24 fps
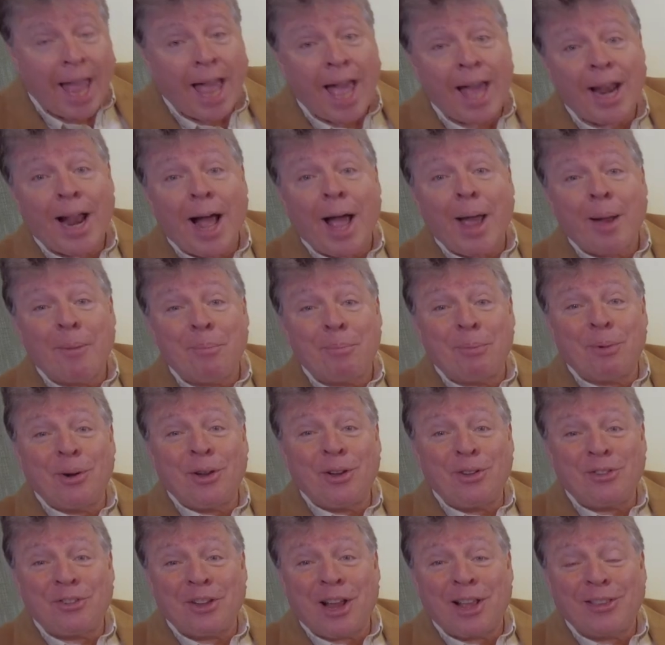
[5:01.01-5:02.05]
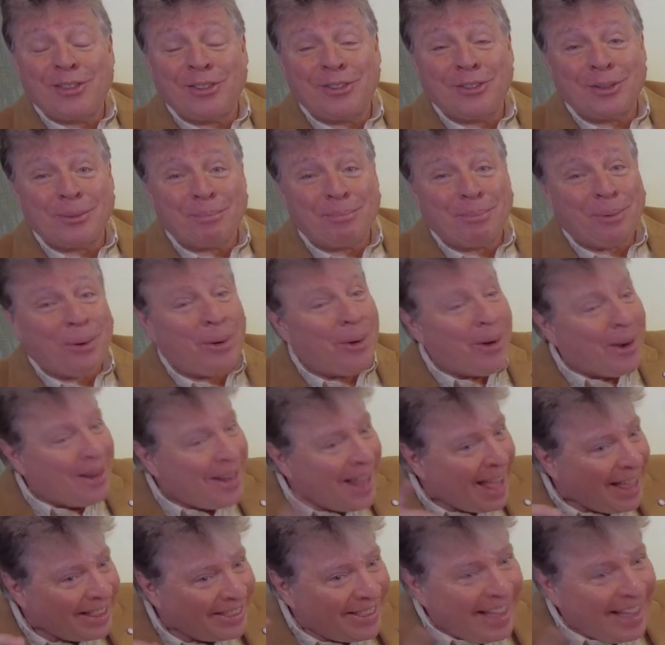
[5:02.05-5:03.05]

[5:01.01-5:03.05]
And I appreciate the support.